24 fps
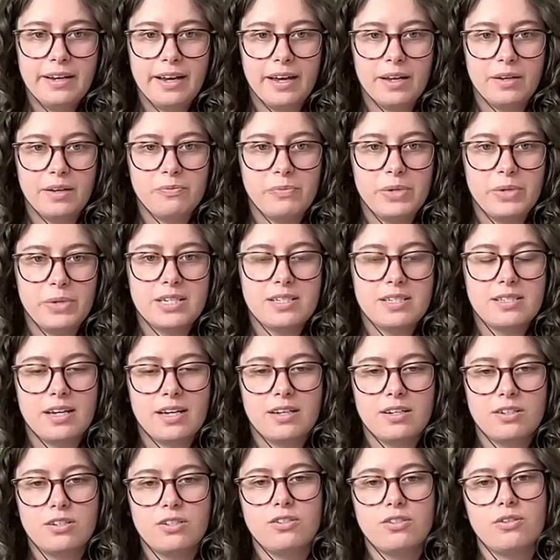and we
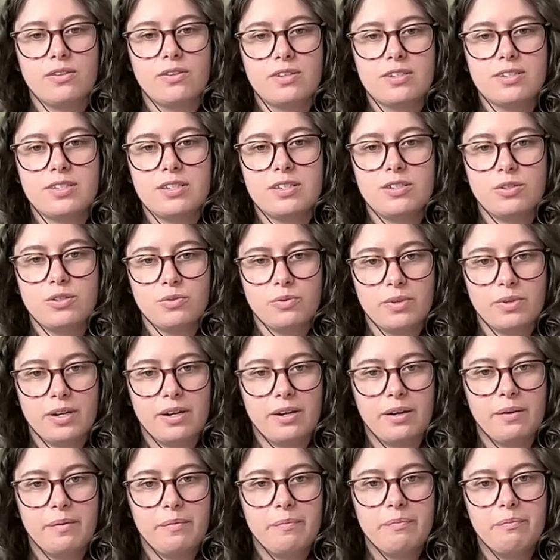decided to turn this into
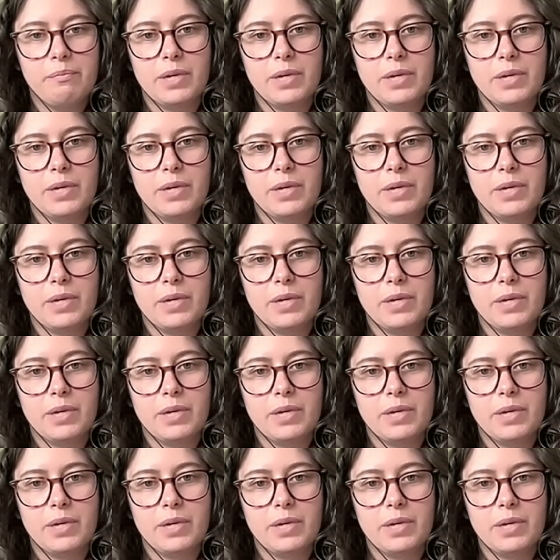a